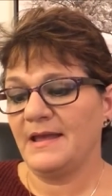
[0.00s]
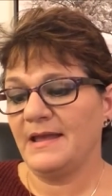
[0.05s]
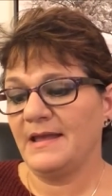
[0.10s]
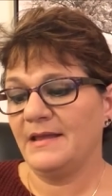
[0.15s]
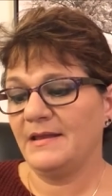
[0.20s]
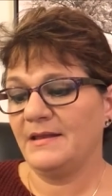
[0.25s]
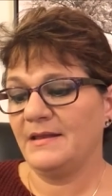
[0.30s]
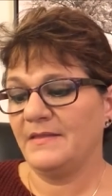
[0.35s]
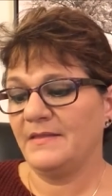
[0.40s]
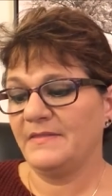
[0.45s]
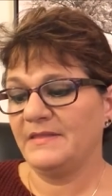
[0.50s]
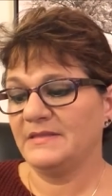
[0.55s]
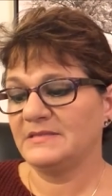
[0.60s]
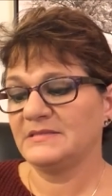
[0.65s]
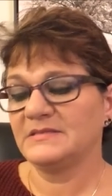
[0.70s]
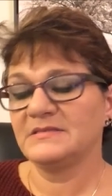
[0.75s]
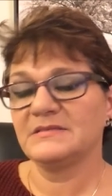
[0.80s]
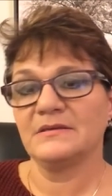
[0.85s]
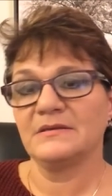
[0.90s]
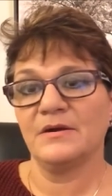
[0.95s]
and this
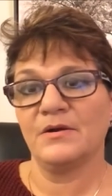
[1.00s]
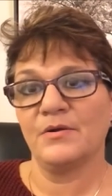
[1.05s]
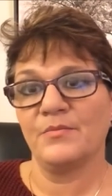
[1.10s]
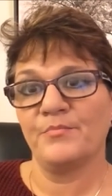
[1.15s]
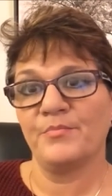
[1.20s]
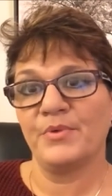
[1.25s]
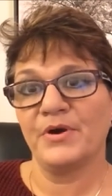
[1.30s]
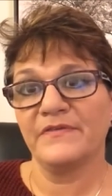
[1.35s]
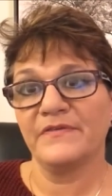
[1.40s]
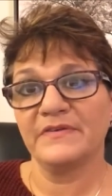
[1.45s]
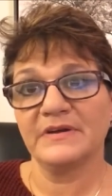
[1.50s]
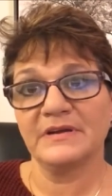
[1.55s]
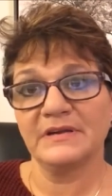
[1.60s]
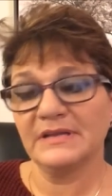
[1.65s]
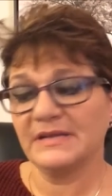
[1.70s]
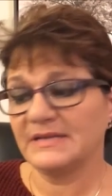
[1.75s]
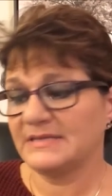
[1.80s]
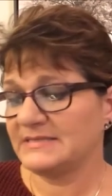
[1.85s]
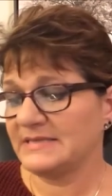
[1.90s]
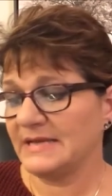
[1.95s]
is
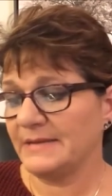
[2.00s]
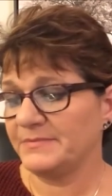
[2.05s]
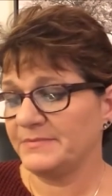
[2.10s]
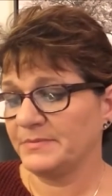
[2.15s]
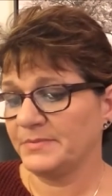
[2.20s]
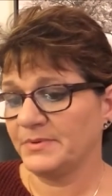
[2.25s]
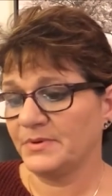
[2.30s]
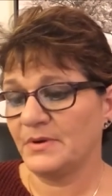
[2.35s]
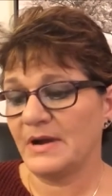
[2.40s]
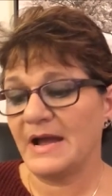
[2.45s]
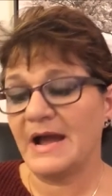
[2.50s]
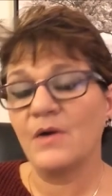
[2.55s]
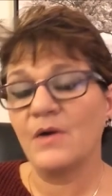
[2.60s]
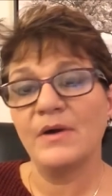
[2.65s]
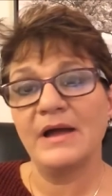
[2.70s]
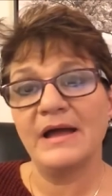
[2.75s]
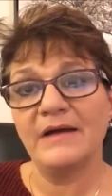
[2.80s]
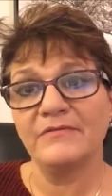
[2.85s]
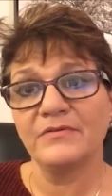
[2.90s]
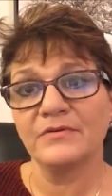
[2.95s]
perfectly acceptable.
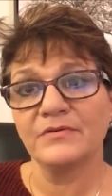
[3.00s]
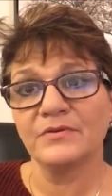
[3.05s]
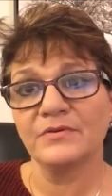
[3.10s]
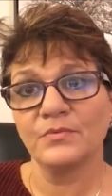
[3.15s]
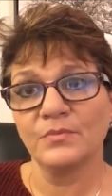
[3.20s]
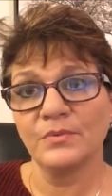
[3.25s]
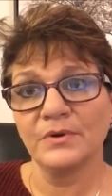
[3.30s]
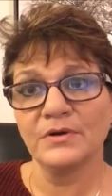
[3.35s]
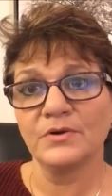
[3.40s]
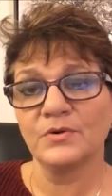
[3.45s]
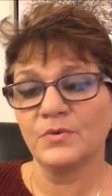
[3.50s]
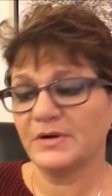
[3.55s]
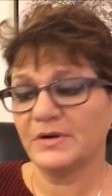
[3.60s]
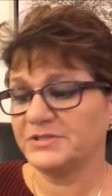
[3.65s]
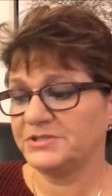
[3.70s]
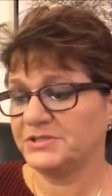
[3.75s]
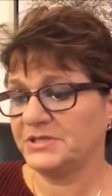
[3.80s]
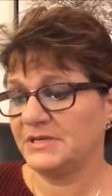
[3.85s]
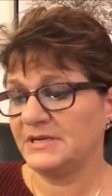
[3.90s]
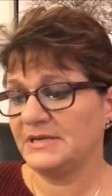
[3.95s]
However, the real
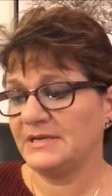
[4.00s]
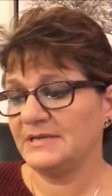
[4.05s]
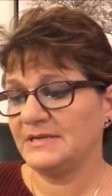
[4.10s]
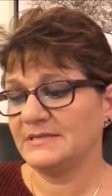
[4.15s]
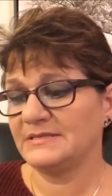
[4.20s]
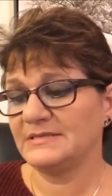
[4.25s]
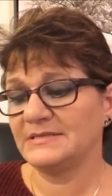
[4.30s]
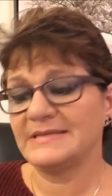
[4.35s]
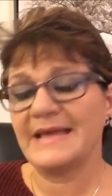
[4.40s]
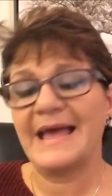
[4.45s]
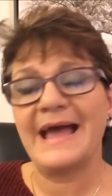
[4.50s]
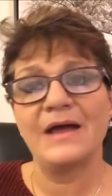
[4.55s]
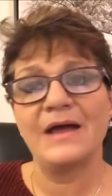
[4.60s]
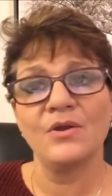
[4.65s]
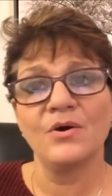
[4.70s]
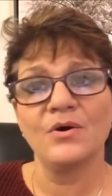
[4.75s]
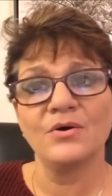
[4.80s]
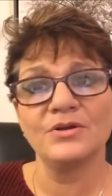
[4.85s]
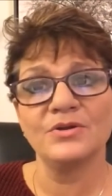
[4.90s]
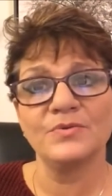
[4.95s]
question is how
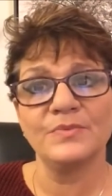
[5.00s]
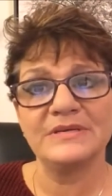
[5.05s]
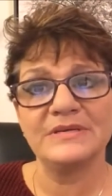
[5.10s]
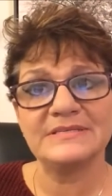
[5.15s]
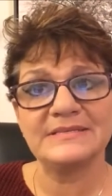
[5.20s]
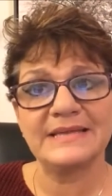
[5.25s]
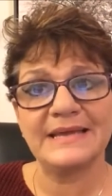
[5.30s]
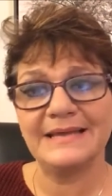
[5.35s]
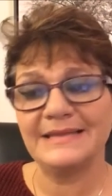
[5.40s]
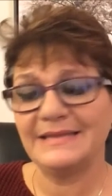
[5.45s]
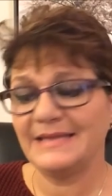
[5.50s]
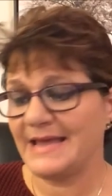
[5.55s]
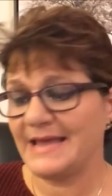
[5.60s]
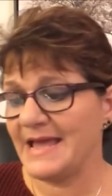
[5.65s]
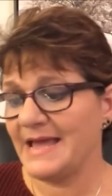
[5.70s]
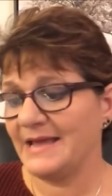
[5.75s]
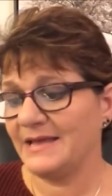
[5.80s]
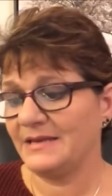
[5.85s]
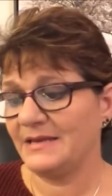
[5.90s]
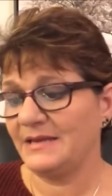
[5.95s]
long do we stay in the
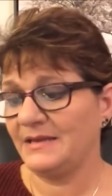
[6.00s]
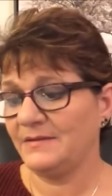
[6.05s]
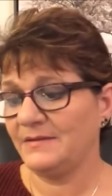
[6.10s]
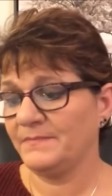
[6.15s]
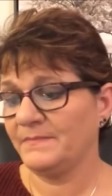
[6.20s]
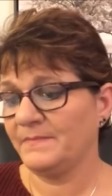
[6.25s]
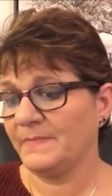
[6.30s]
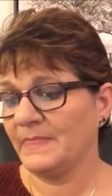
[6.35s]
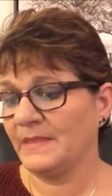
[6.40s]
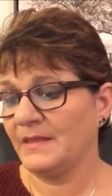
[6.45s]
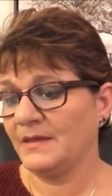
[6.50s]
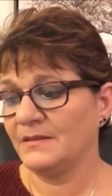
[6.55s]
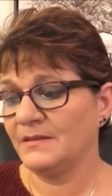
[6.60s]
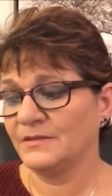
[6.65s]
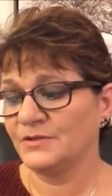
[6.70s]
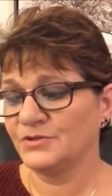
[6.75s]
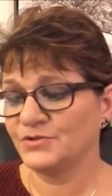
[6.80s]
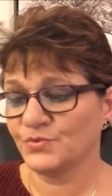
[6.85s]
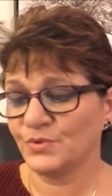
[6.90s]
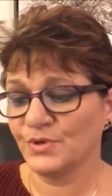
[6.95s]
agony?
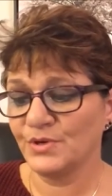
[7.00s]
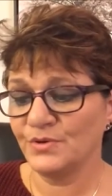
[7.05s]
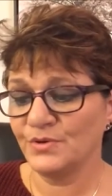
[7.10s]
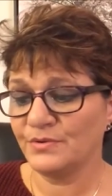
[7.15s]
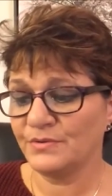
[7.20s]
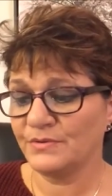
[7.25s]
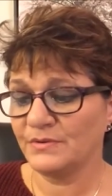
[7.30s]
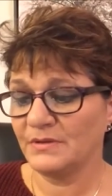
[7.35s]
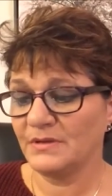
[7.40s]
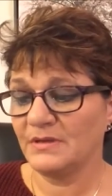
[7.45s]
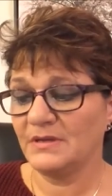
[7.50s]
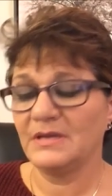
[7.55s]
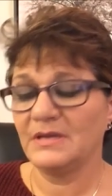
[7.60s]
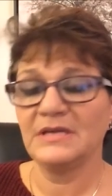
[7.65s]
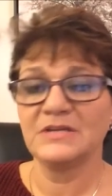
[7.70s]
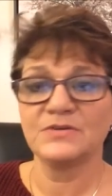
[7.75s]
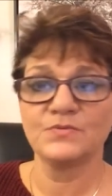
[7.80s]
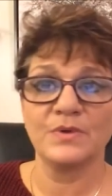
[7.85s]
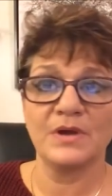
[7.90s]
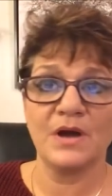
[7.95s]
The truth
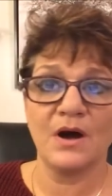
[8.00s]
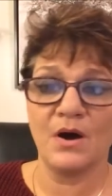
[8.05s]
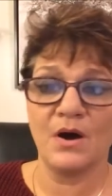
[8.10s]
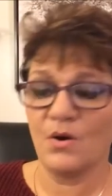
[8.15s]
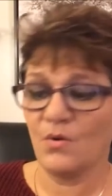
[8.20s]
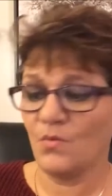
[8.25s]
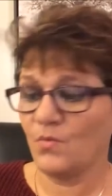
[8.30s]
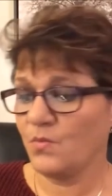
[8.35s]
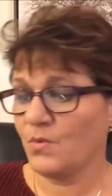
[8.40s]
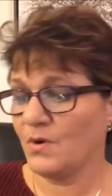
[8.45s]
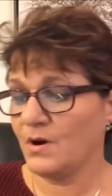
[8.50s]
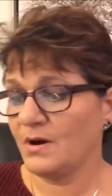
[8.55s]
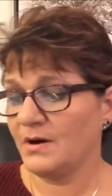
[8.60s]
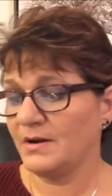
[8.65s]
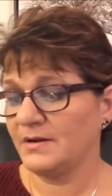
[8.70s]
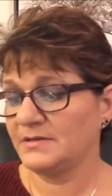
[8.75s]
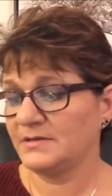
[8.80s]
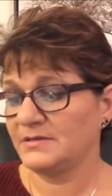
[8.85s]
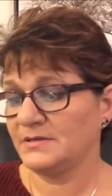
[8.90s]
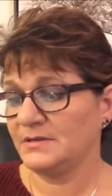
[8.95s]
is we all
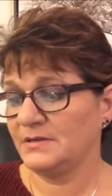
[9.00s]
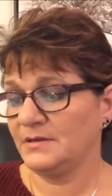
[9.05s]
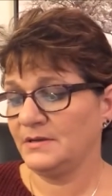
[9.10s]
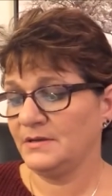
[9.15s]
went